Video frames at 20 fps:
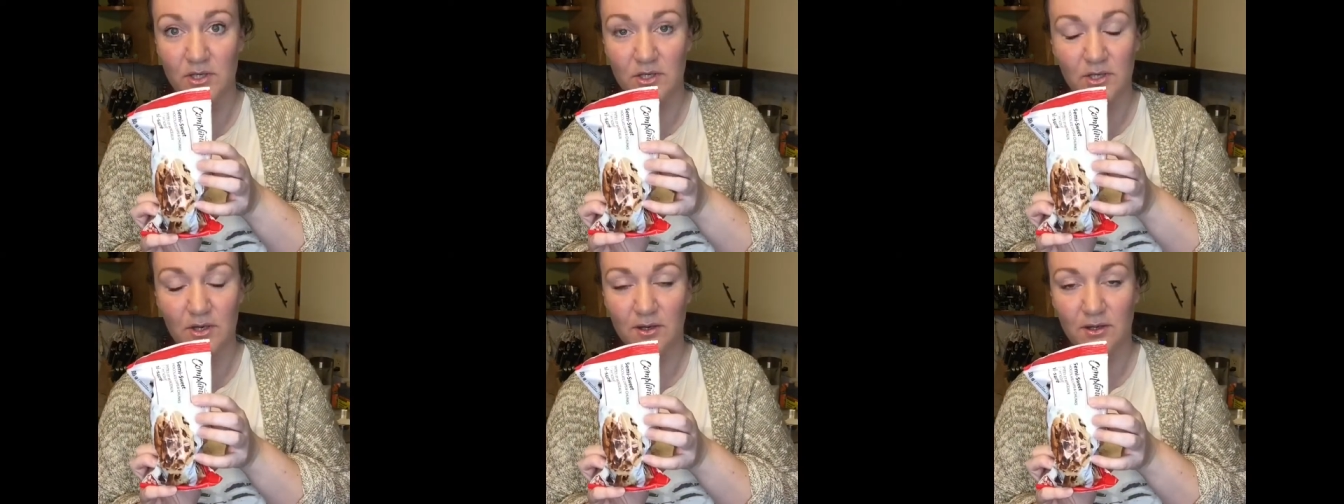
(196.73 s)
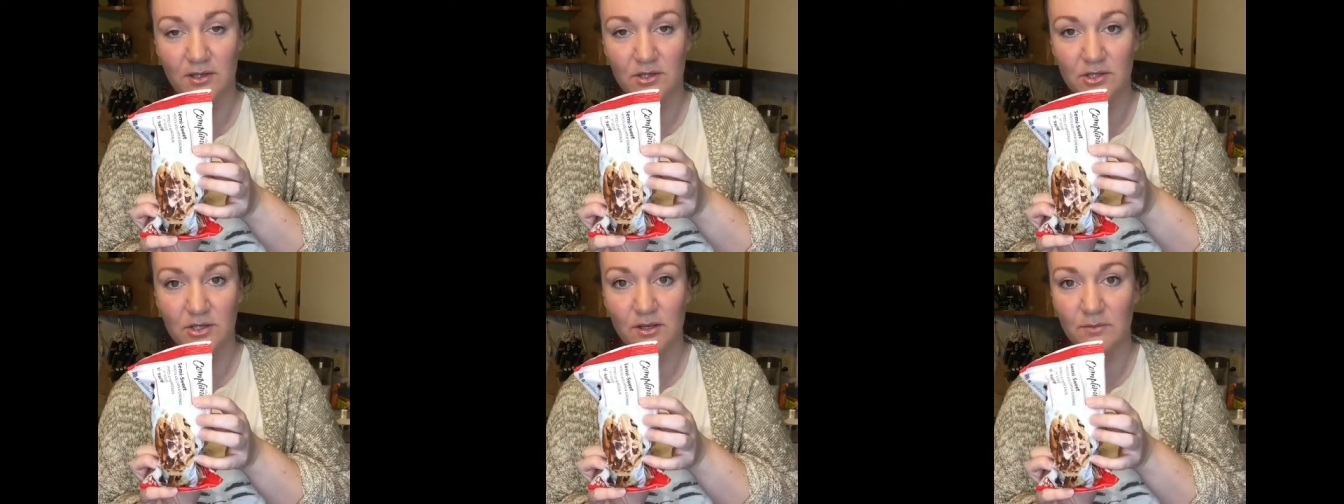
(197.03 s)

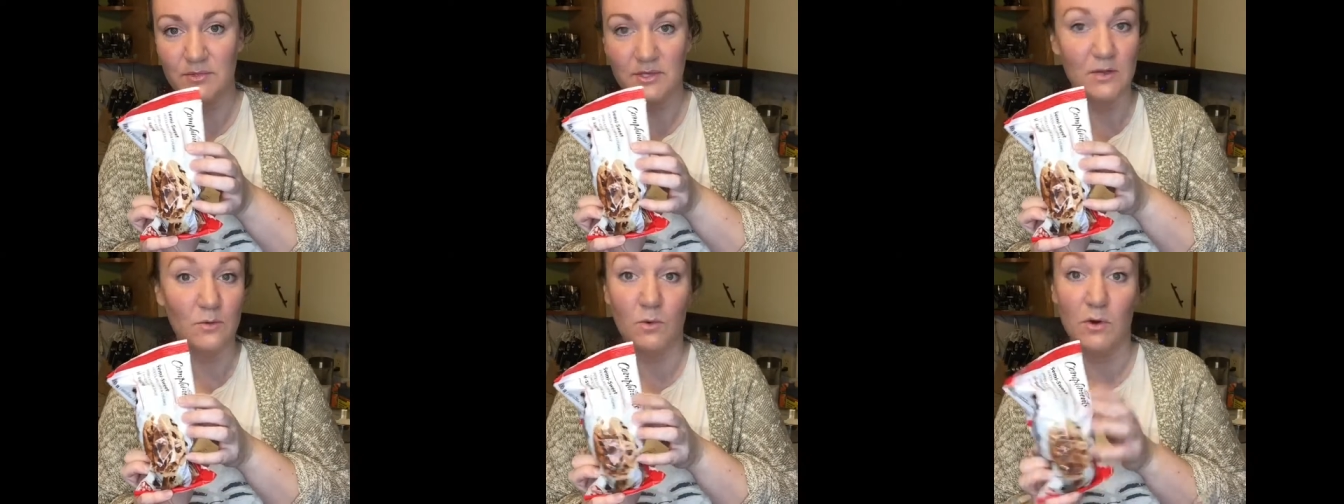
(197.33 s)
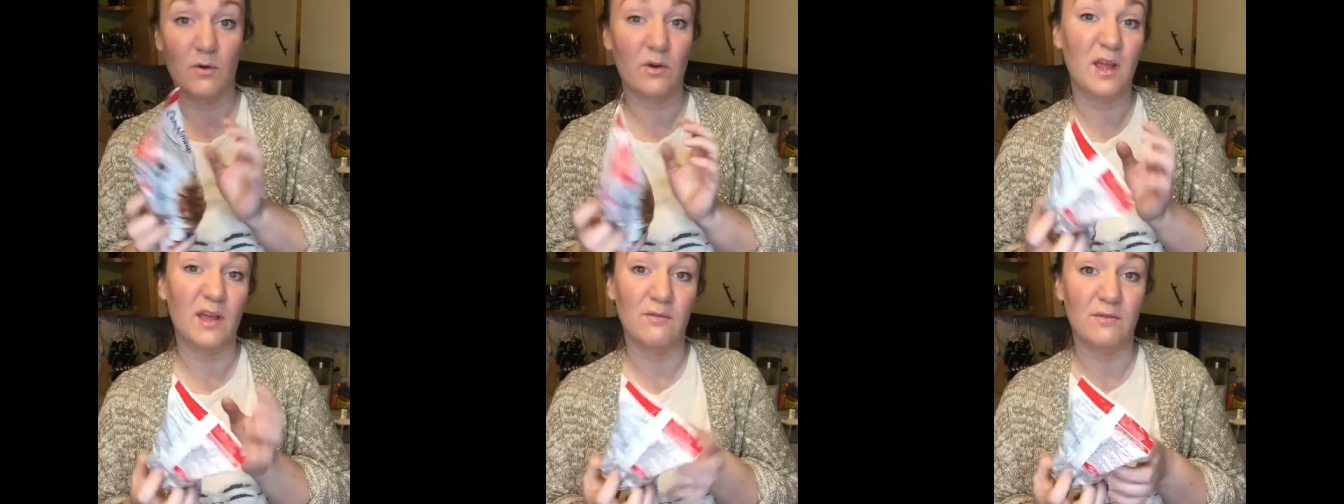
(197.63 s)
chocolate chips, it
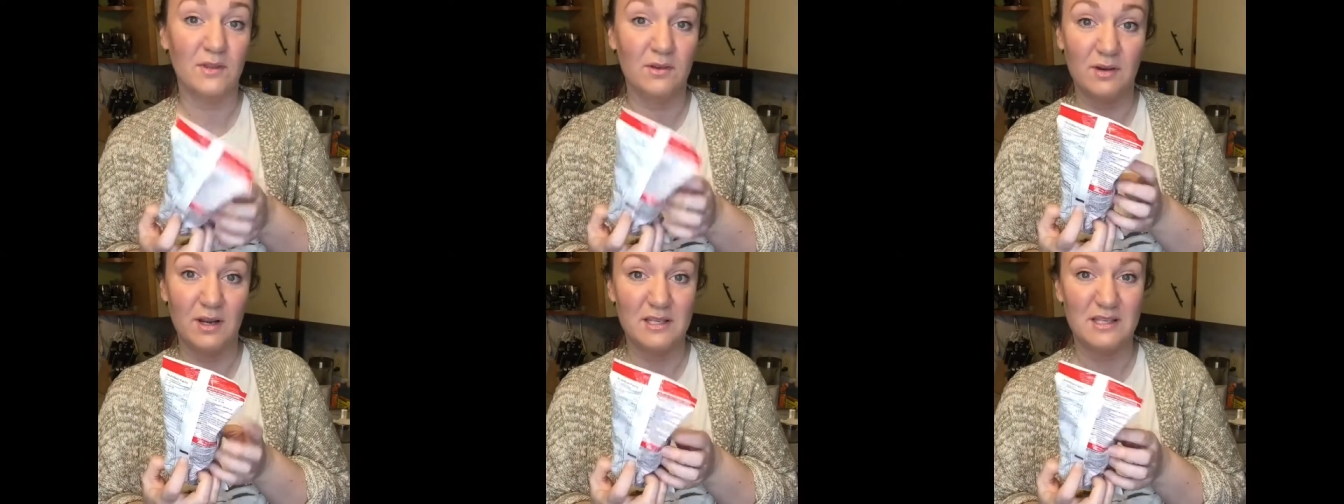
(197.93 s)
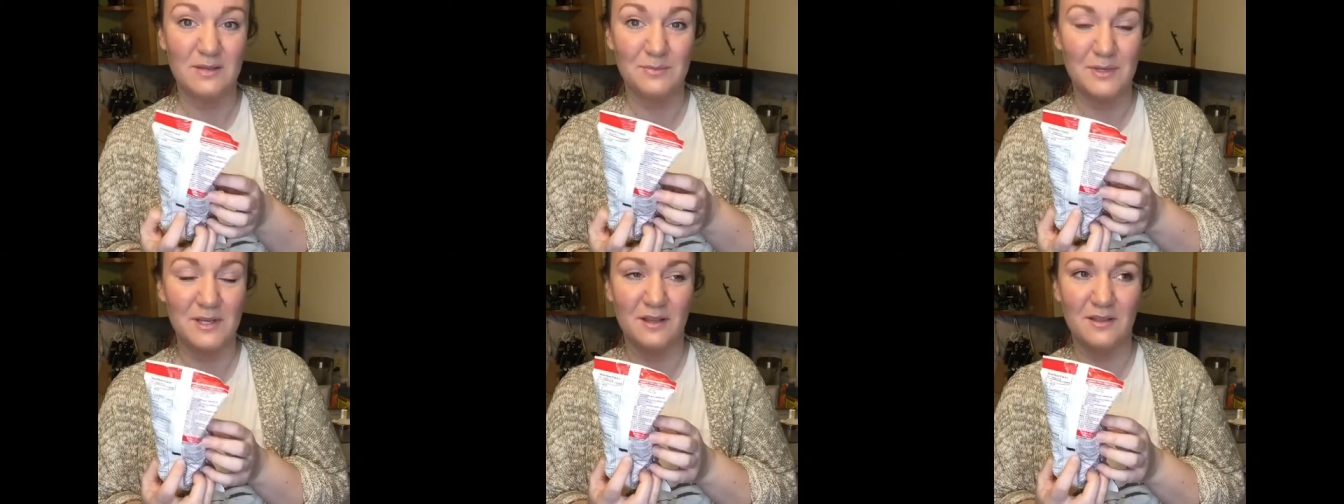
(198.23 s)
won't have the
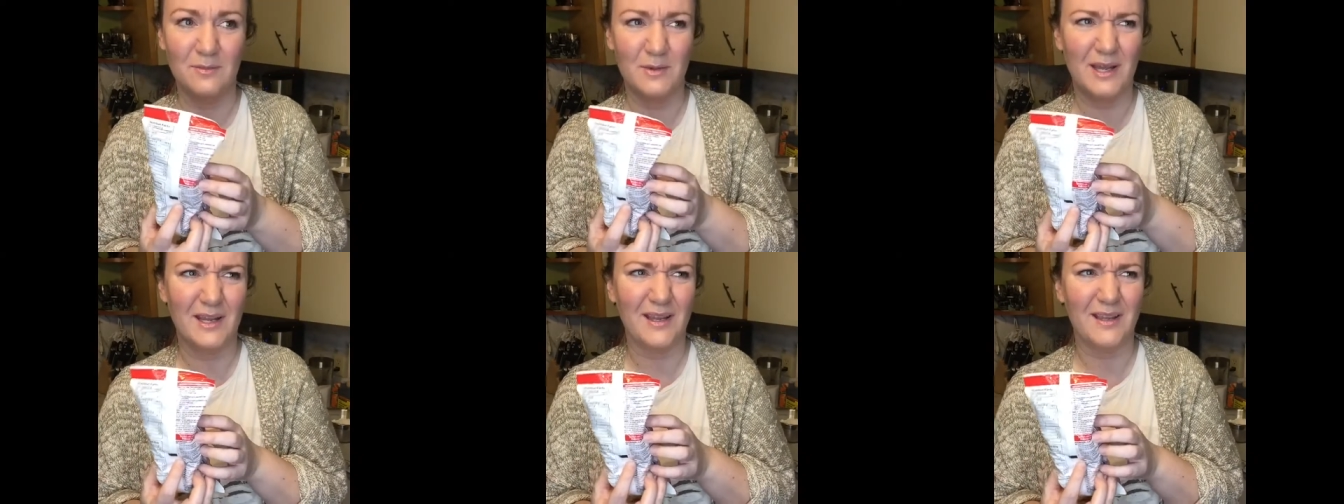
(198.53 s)
recipe on the back.